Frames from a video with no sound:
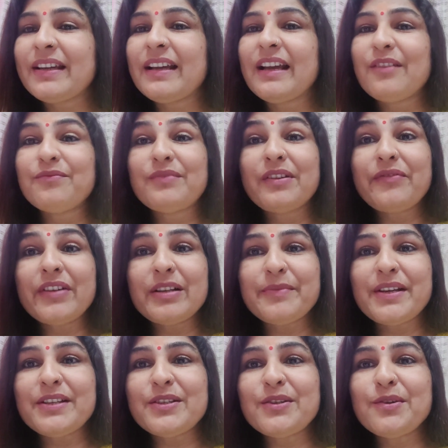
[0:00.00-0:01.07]
We
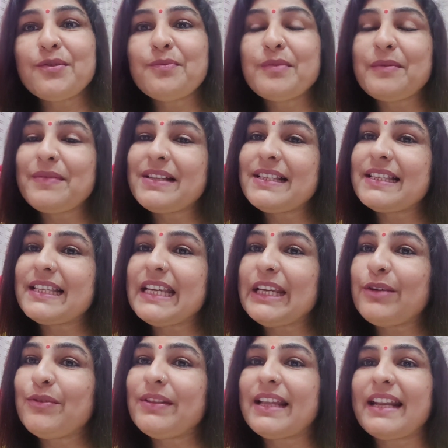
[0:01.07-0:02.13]
will see you
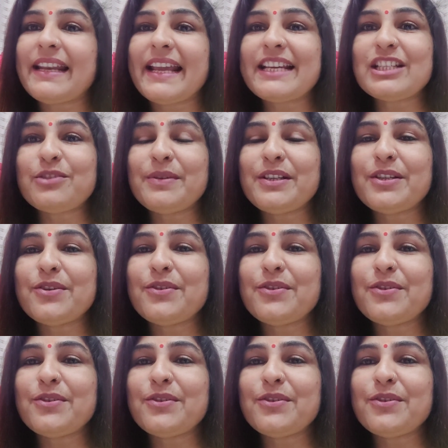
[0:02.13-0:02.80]
in the next video.